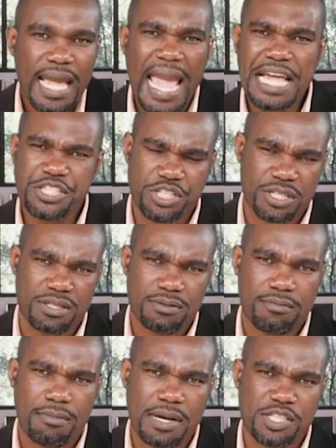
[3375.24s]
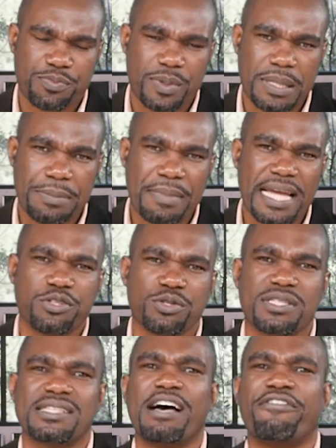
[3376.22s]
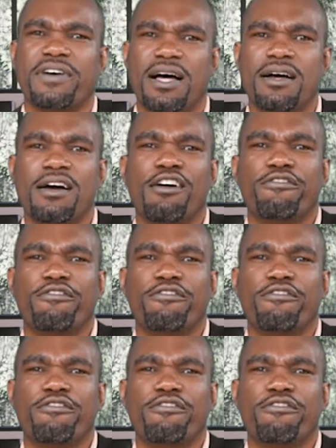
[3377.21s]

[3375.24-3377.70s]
Engen must be made to suffer